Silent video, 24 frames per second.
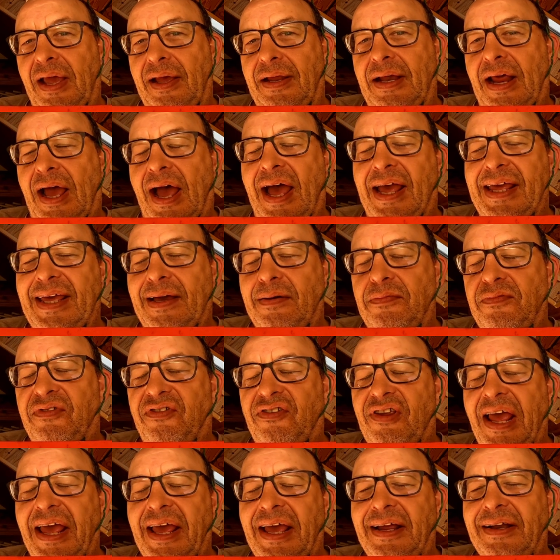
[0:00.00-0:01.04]
And I am
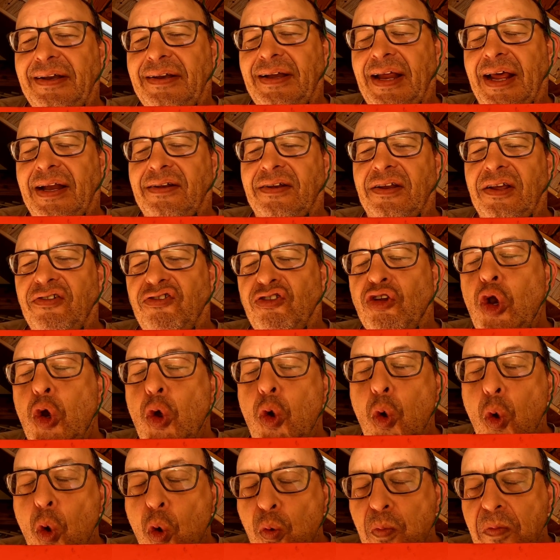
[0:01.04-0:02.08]
saying that this
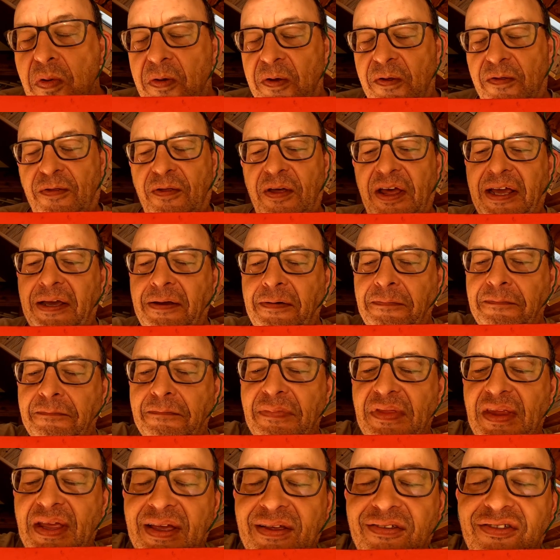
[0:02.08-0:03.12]
loop thing
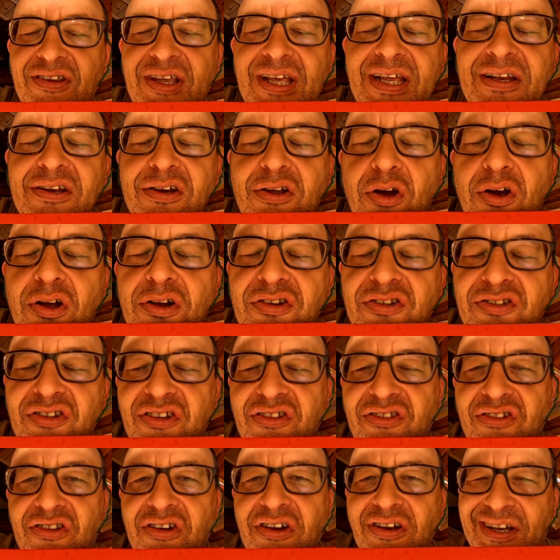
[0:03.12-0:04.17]
is
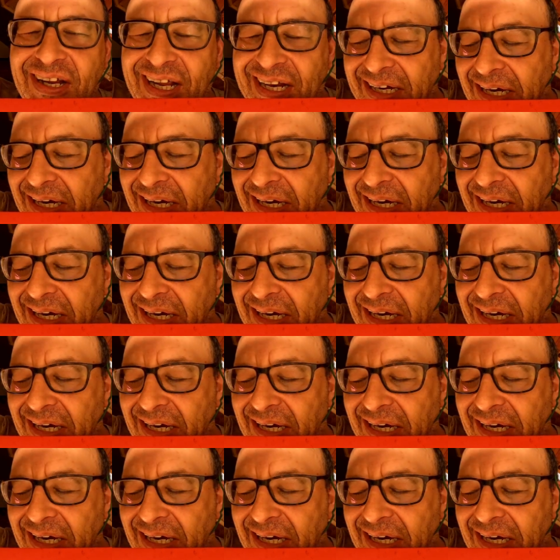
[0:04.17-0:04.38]
inconsistent